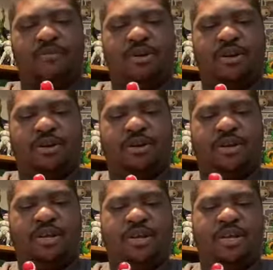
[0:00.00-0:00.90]
her
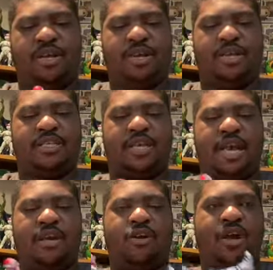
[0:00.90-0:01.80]
legs kind
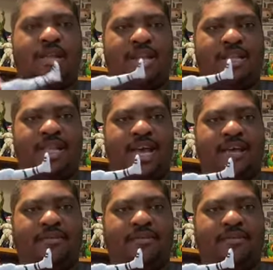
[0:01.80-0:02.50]
of go out like that,